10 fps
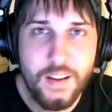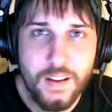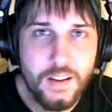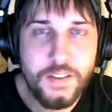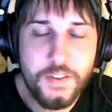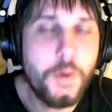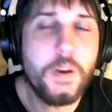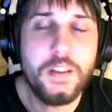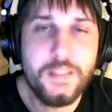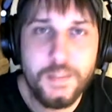
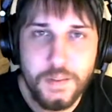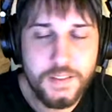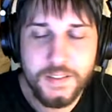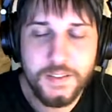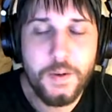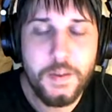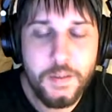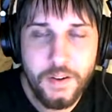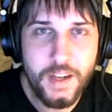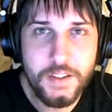The story
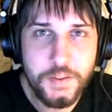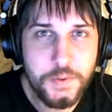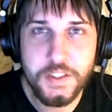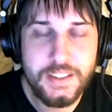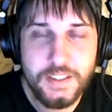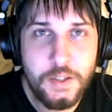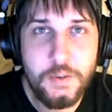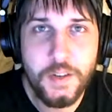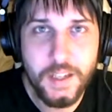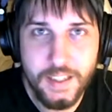creators were just too
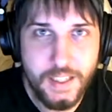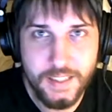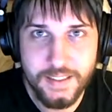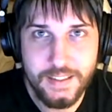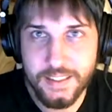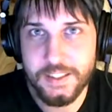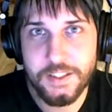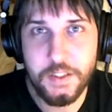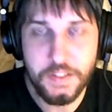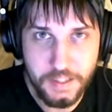fucking lazy. They just
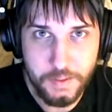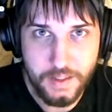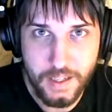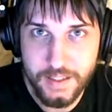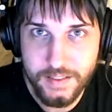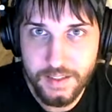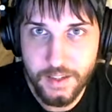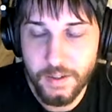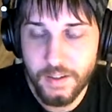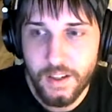couldn't deal with that.
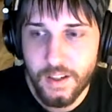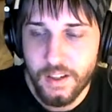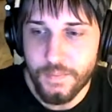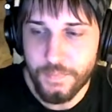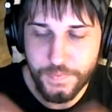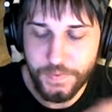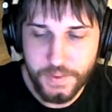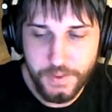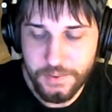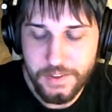So,
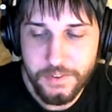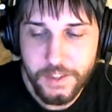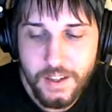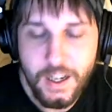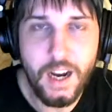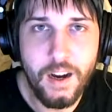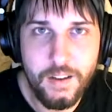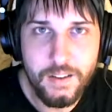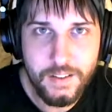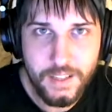if you figure
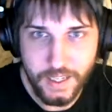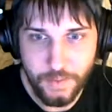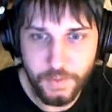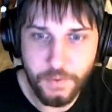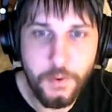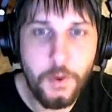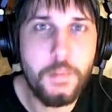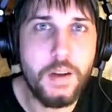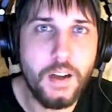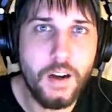out, like, with a
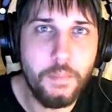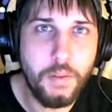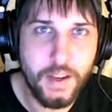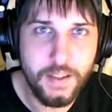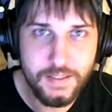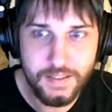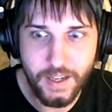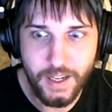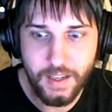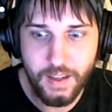4-minute complex,
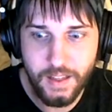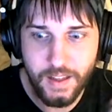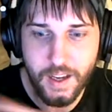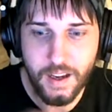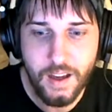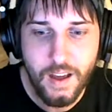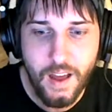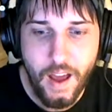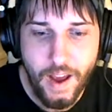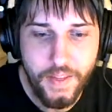like, thing,
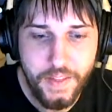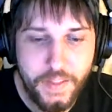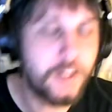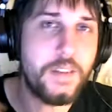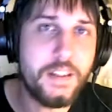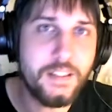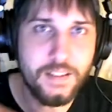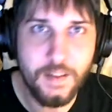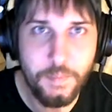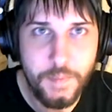that they could have easily
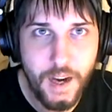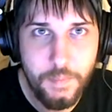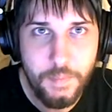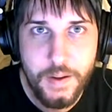summed up,